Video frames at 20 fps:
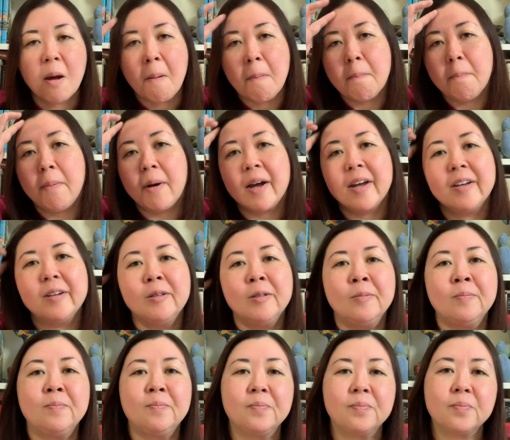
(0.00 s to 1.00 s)
But
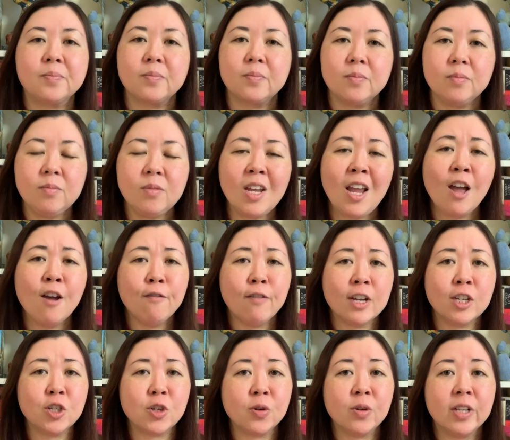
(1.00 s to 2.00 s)

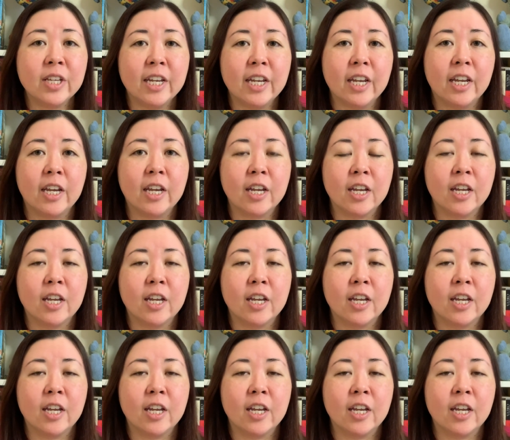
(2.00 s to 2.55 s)
eventually,